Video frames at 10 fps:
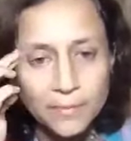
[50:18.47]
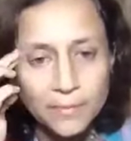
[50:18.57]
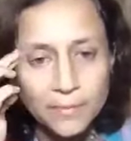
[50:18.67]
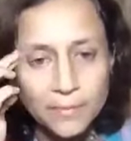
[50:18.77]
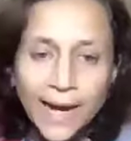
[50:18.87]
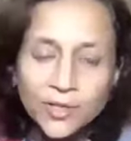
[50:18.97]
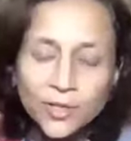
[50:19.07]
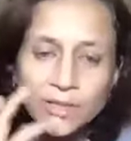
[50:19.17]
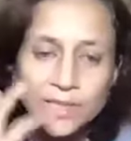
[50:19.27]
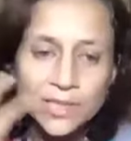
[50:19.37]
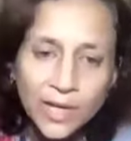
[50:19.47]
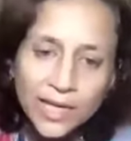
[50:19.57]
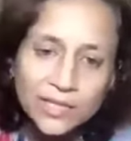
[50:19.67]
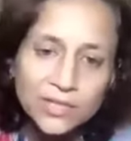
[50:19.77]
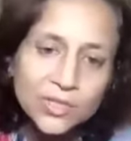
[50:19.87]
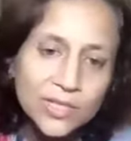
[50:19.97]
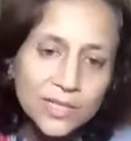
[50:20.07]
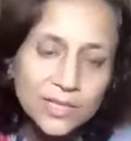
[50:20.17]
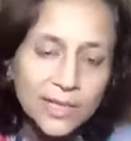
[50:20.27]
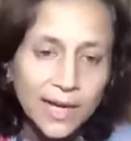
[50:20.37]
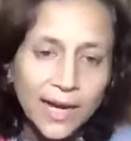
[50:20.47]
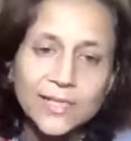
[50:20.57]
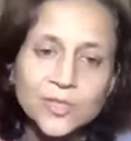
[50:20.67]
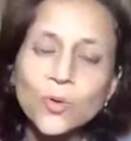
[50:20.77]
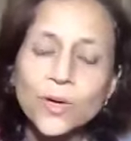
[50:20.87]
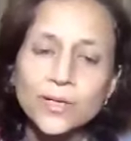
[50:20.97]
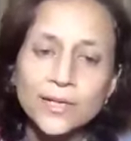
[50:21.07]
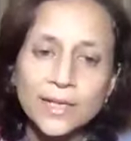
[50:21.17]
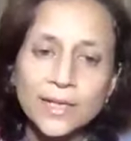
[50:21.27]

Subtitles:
mad or deranged and so on.